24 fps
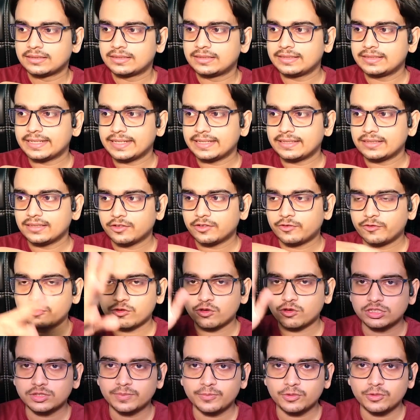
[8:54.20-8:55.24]
Then the
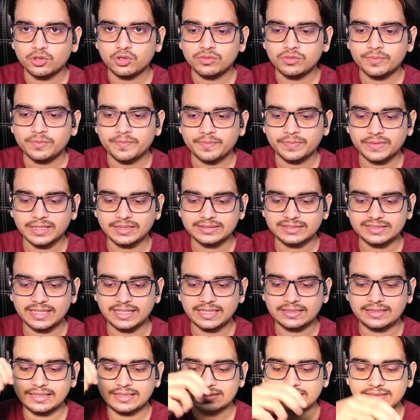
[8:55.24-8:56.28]
fourth pro is
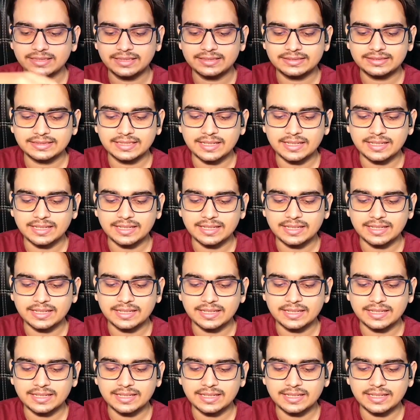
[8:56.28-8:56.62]
that this is